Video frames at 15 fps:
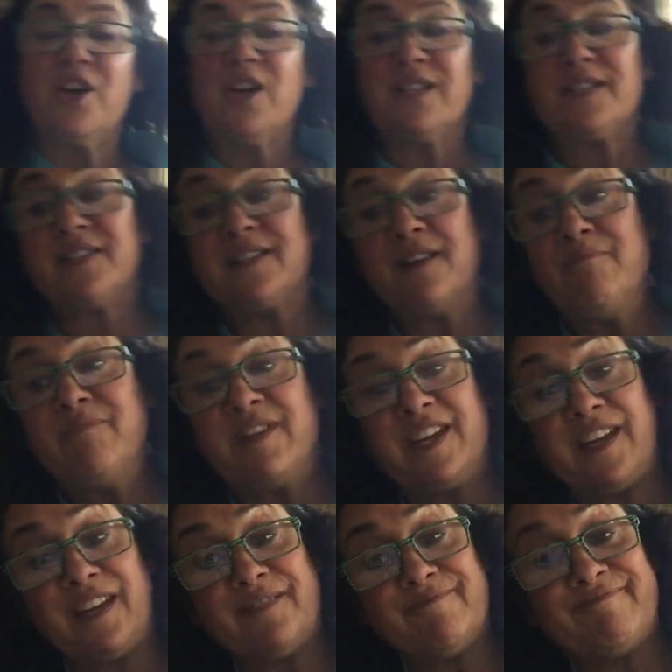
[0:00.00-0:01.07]
on
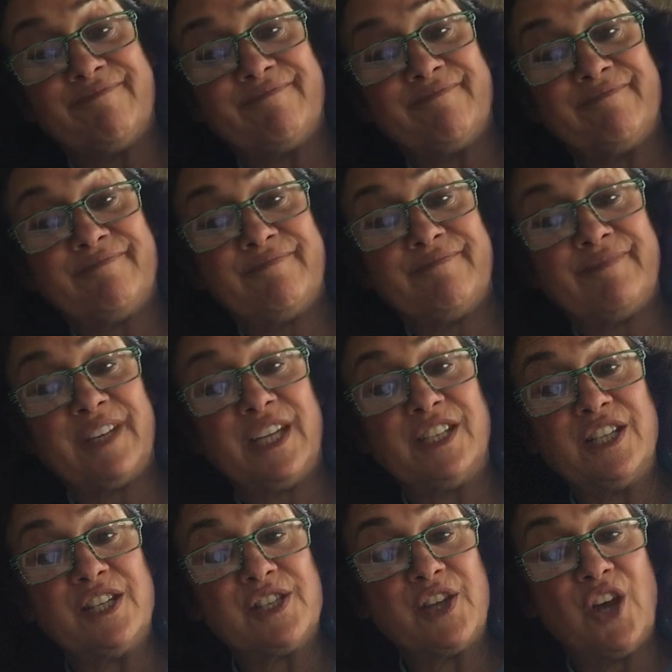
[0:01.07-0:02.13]
something in his